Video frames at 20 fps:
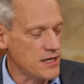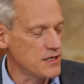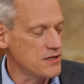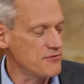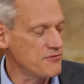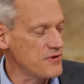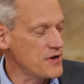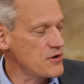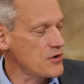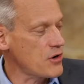How to
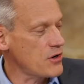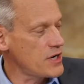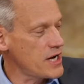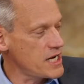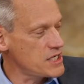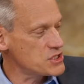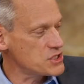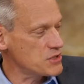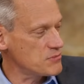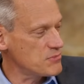Defend Our
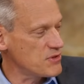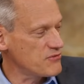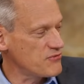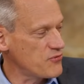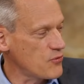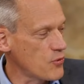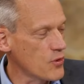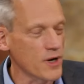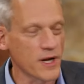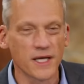Nation
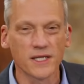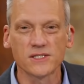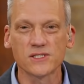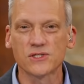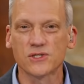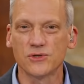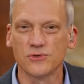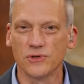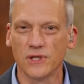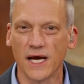Before
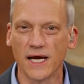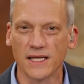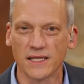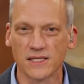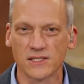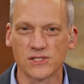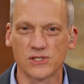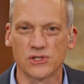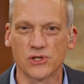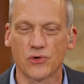It's Too Late.
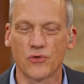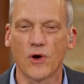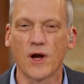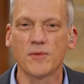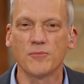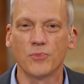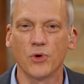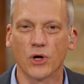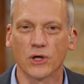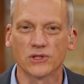This is a
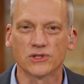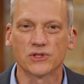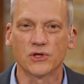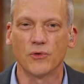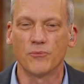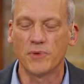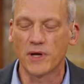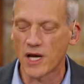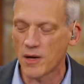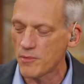great book.
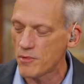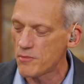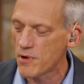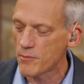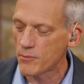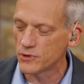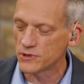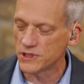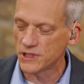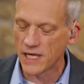So become a
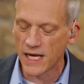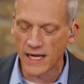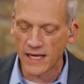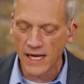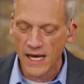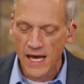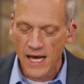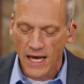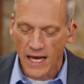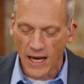member today,
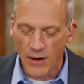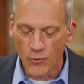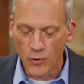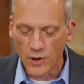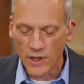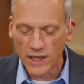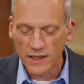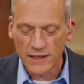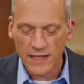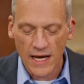and
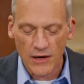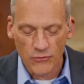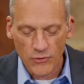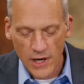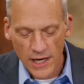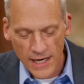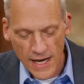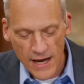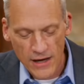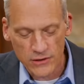we'll get that
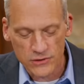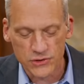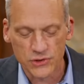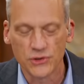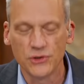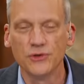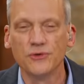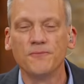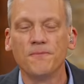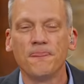right out
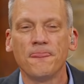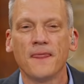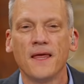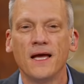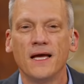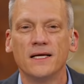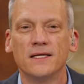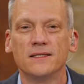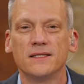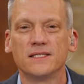to you.
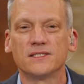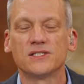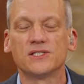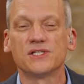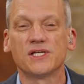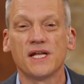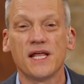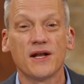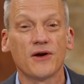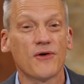This
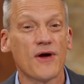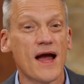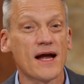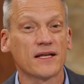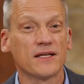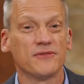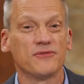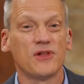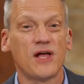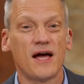is an
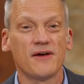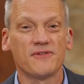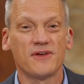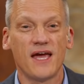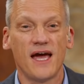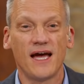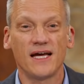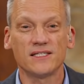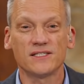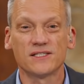interactive live
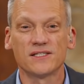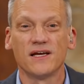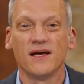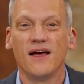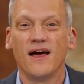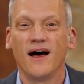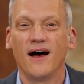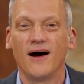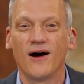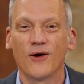cast.
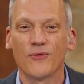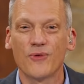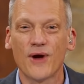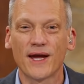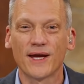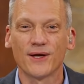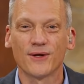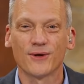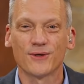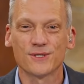Our
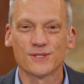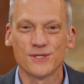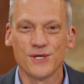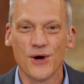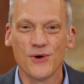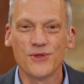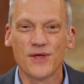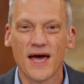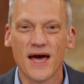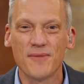regulars
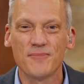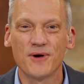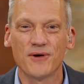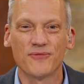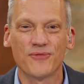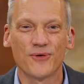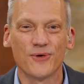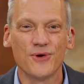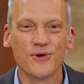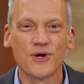know that,
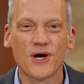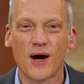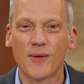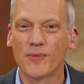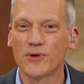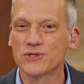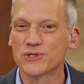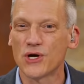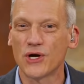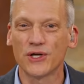but for
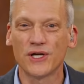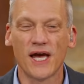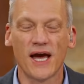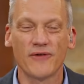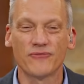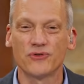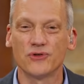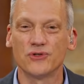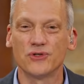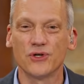newcomers, all you
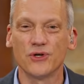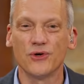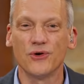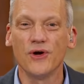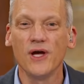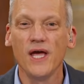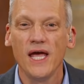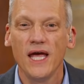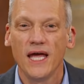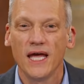have to
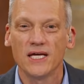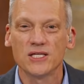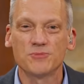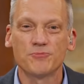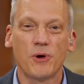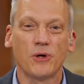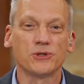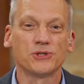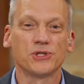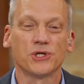do is
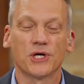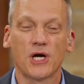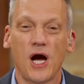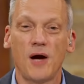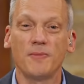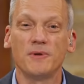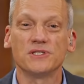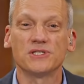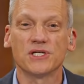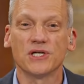post your
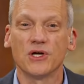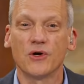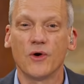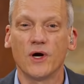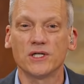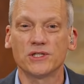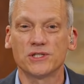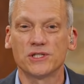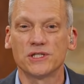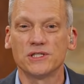comments and
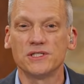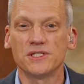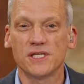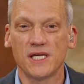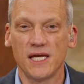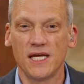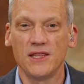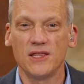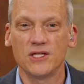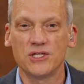questions
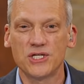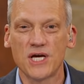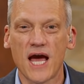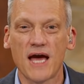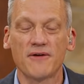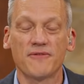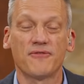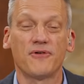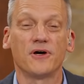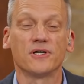in the
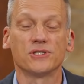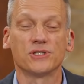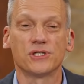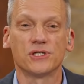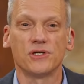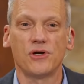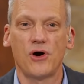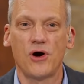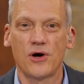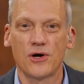chat
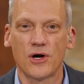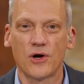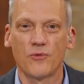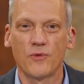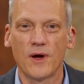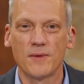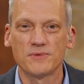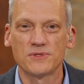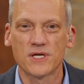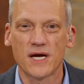function on our
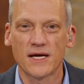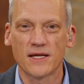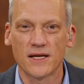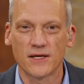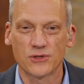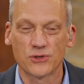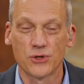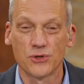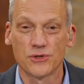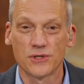website
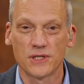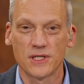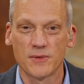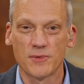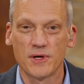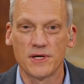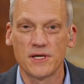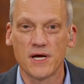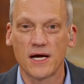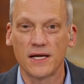at
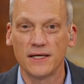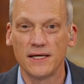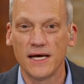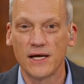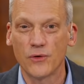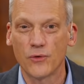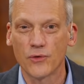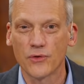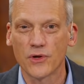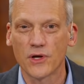
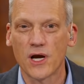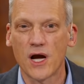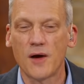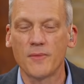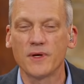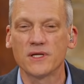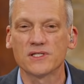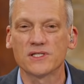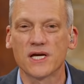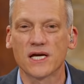truthandliberty.net or the
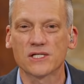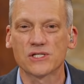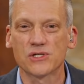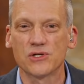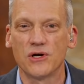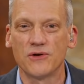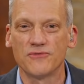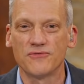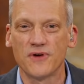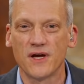comment
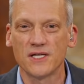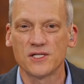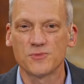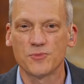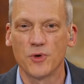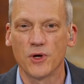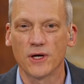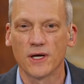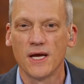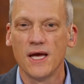section on
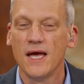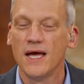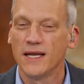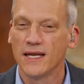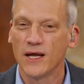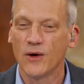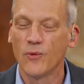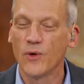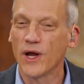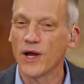Facebook.
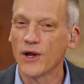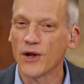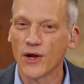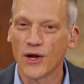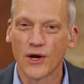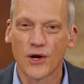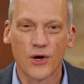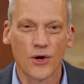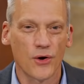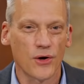Now, we
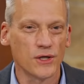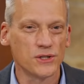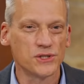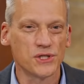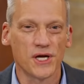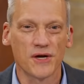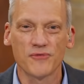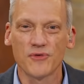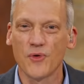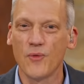
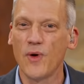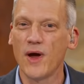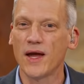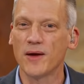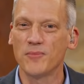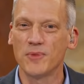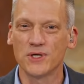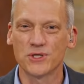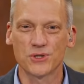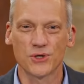encourage you every
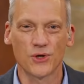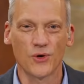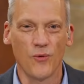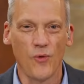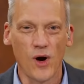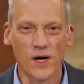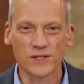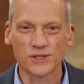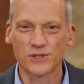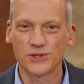week, be sure to
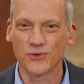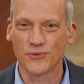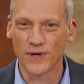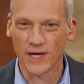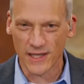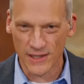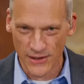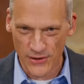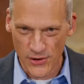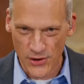watch
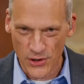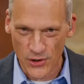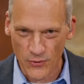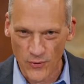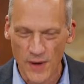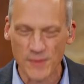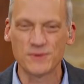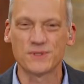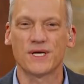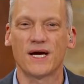directly on our
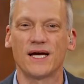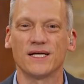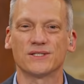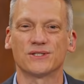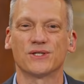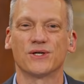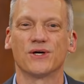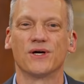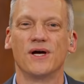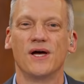website
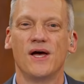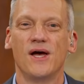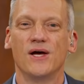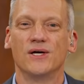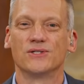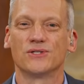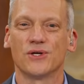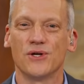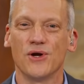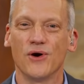so
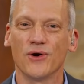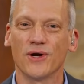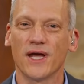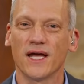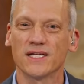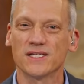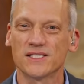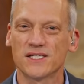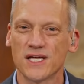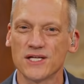you don't
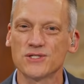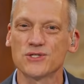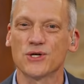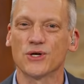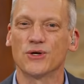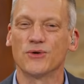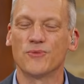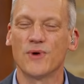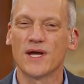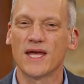get
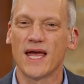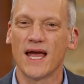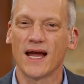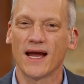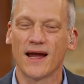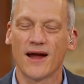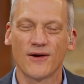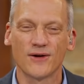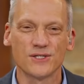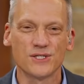censored. We
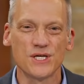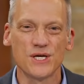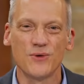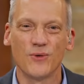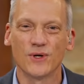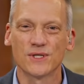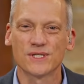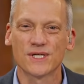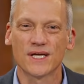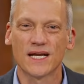can't guarantee
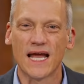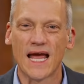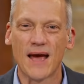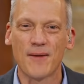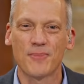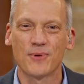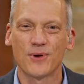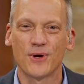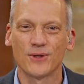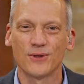what's going to
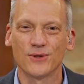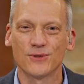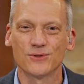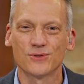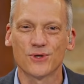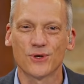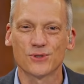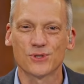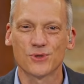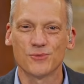happen on the
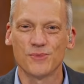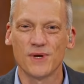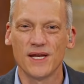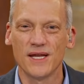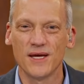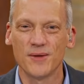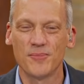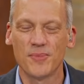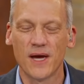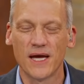social
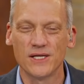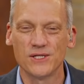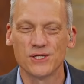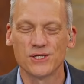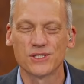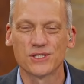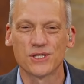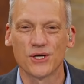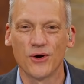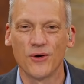media
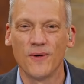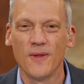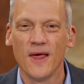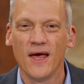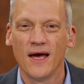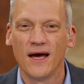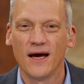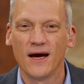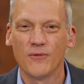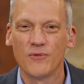pages. So
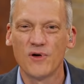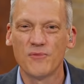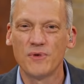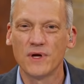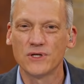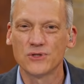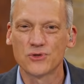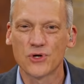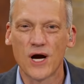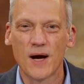we've
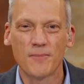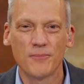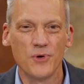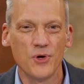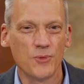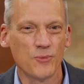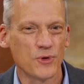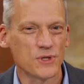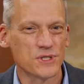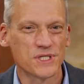been dropped
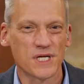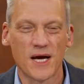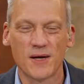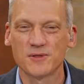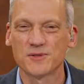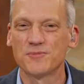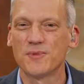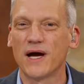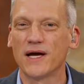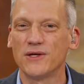numerous
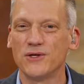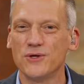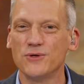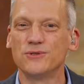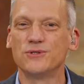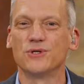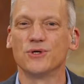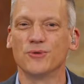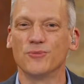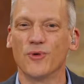times by
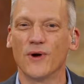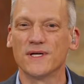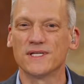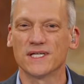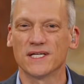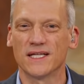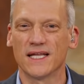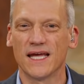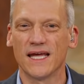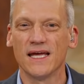YouTube
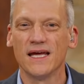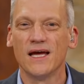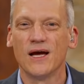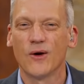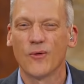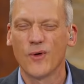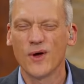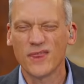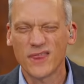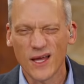recently.
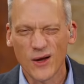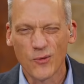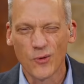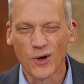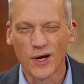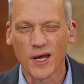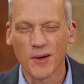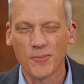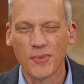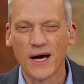We think
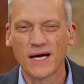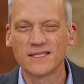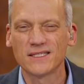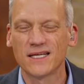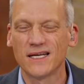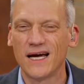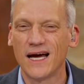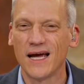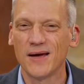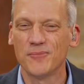we'll get by
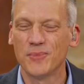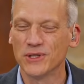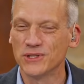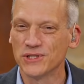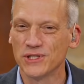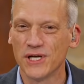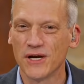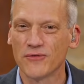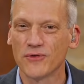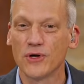tonight,
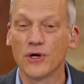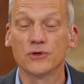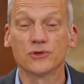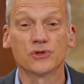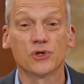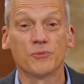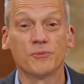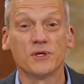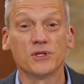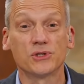but you never know.
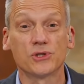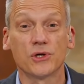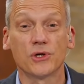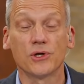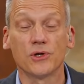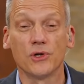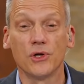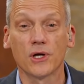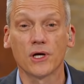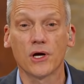So be sure
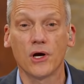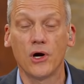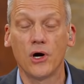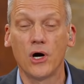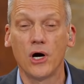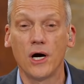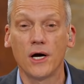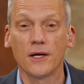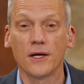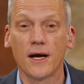to look
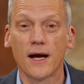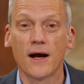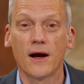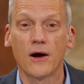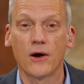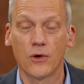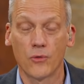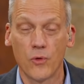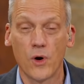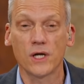on
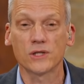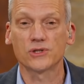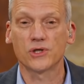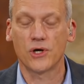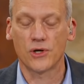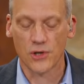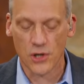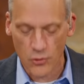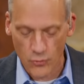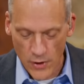or watch
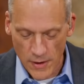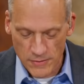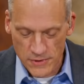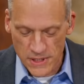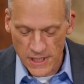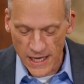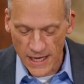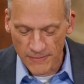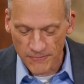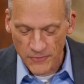on our
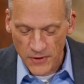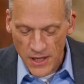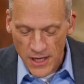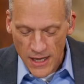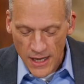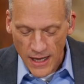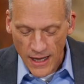website.